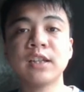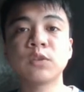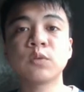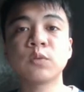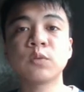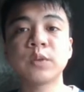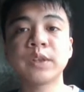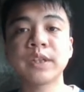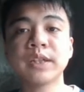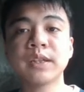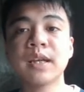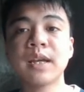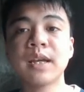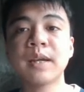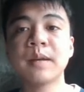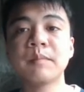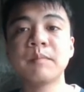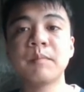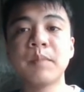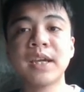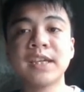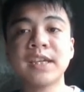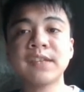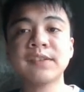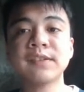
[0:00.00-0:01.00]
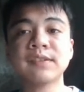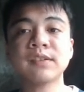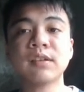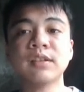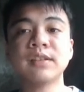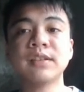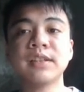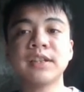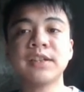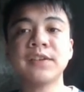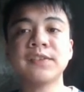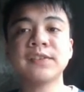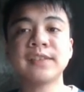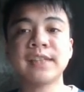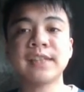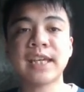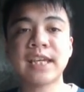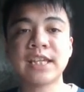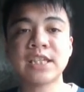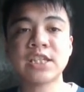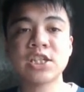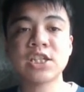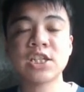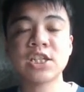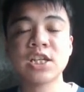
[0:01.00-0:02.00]
their work based on their
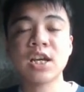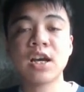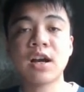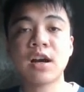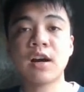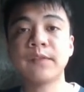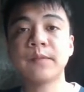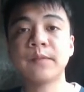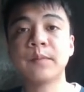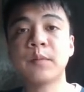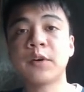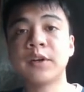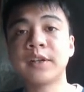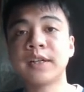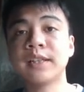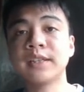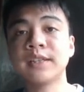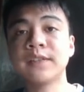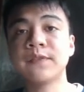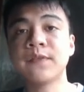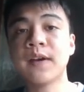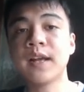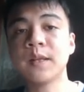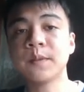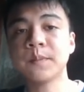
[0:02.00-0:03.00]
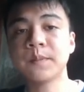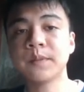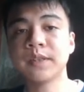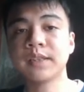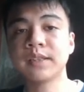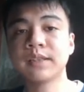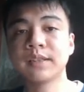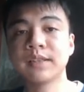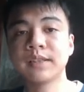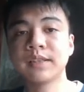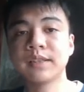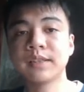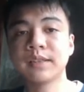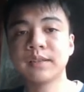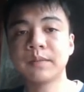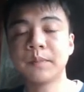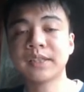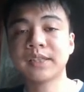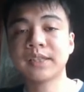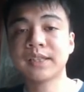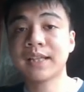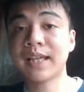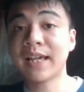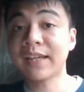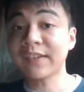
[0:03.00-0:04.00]
stage of moral development.
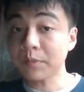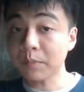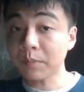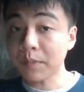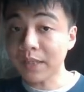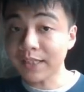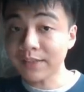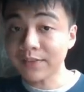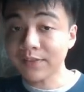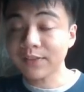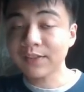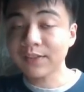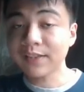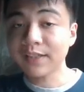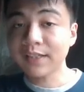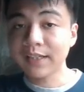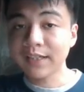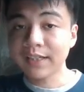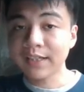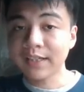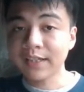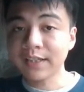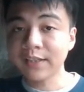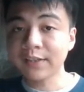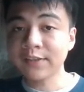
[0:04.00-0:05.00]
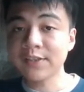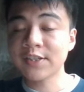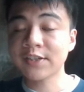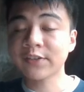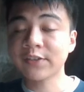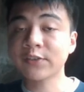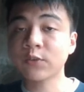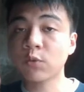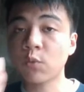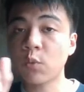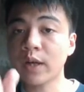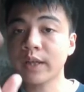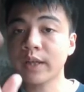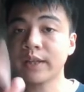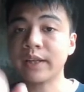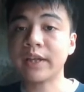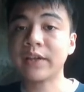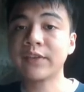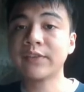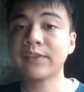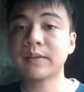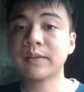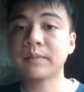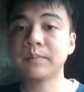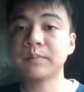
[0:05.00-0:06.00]
But classmates is just one
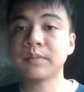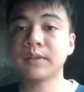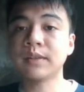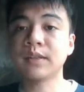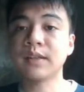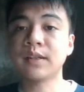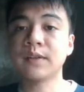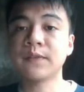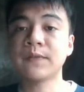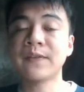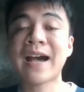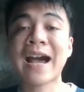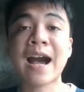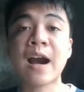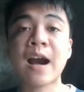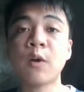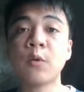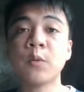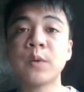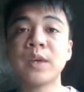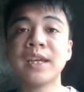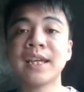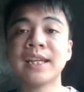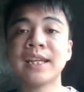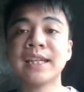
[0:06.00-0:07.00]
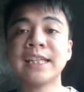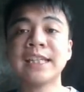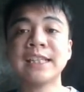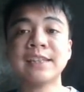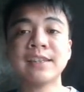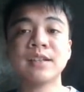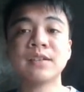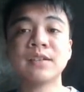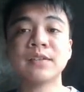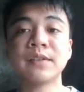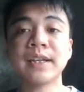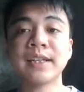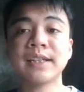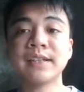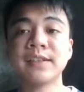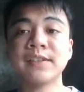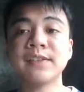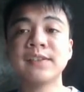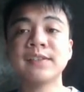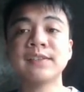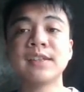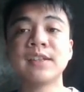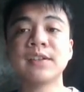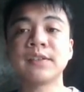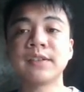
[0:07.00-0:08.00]
example of how we can integrate
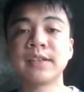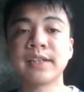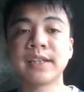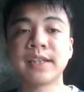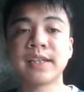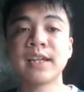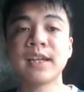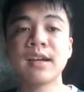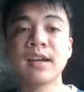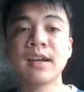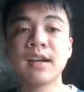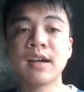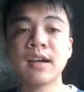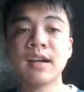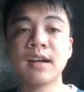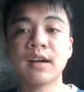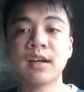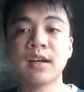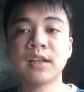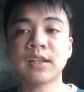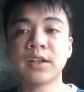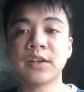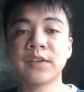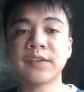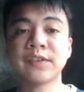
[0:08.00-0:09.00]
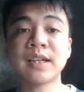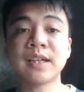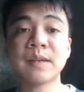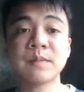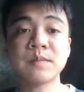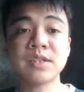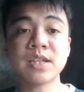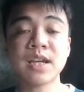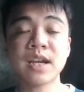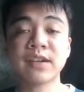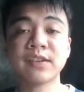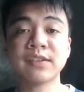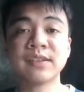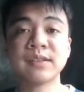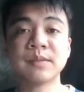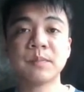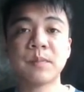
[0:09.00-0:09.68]
this theory on our subject